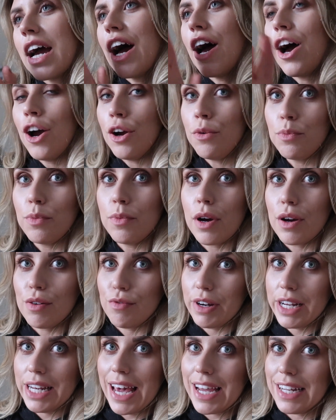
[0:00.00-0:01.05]
home
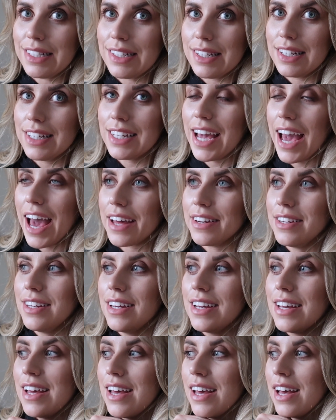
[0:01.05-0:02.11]
related
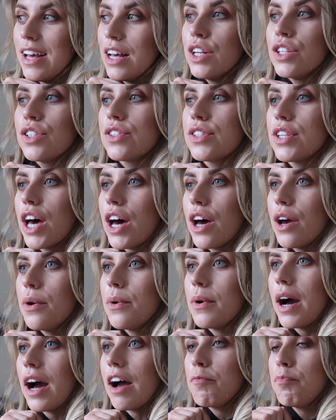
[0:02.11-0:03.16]
again so
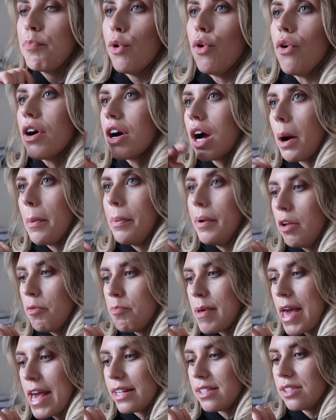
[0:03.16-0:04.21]
I bought a couple
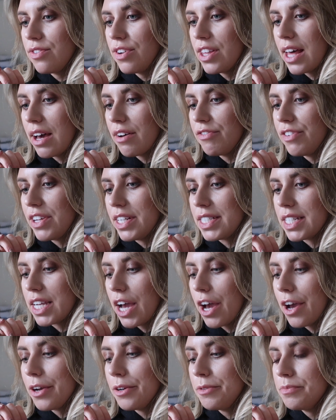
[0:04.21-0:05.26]
of bits for that
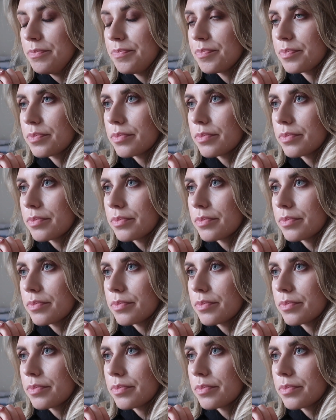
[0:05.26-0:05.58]
video